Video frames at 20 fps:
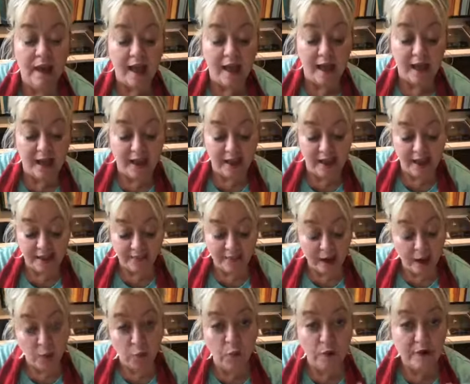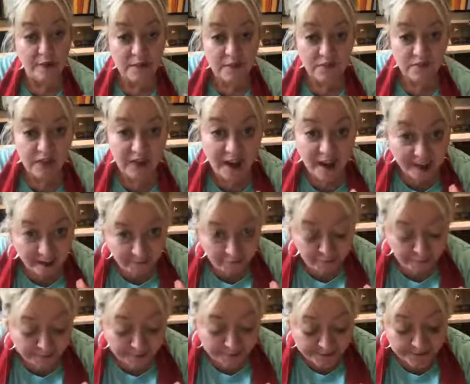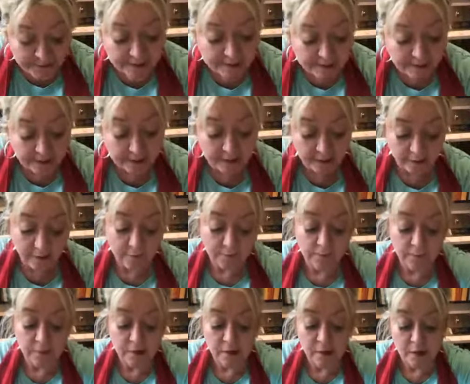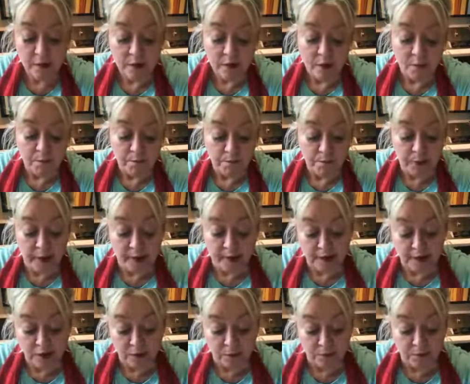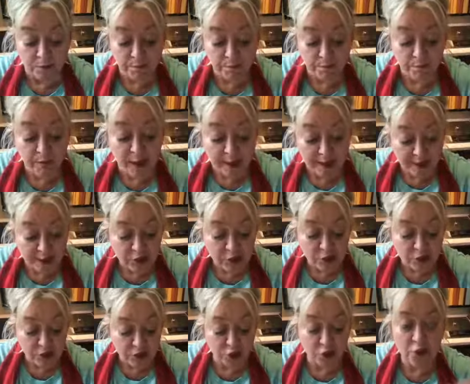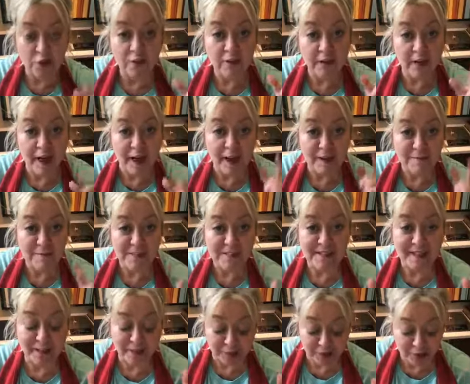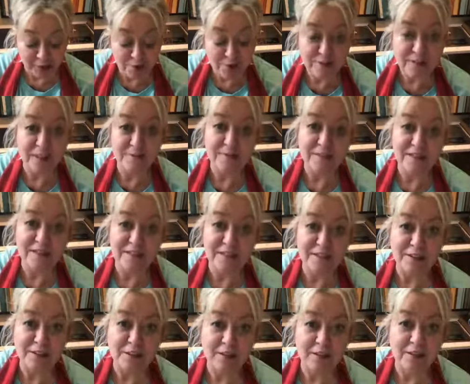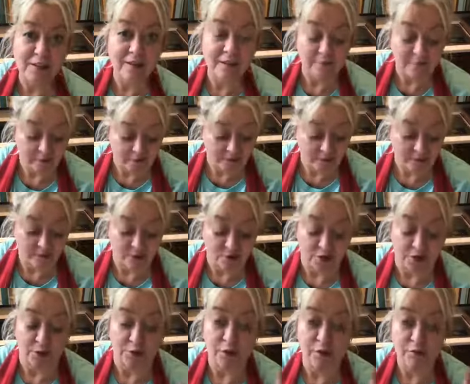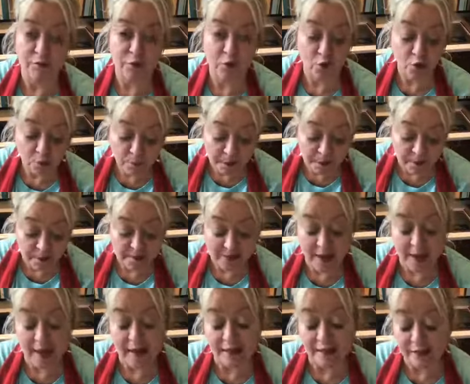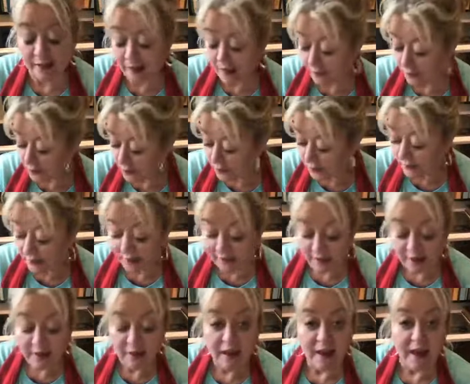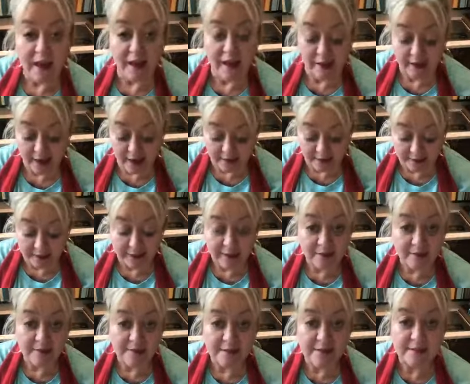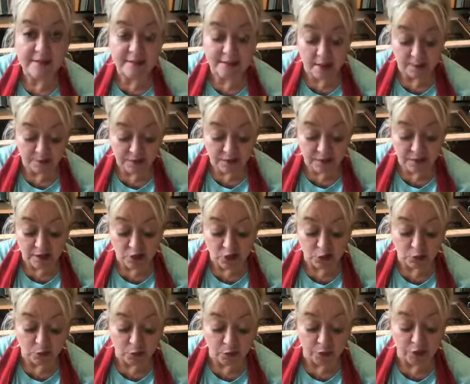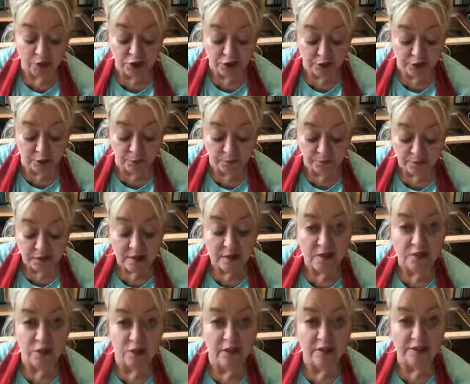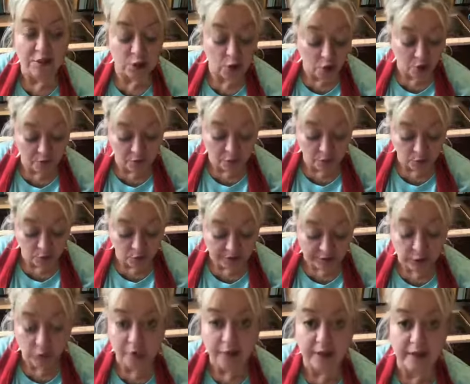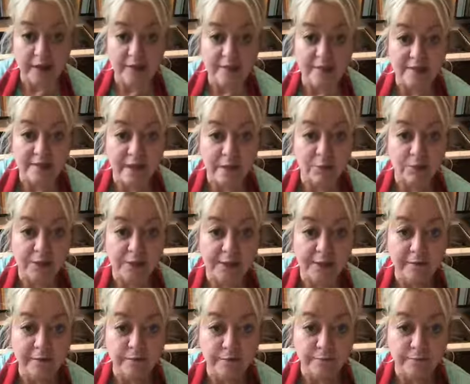And there was 5 pieces here. But to make sure that I'm telling you something that's good, there's only 4 because I ate the other one. And again, this is something that you'll want to do. So let's go over it really quick. Isn't that pretty?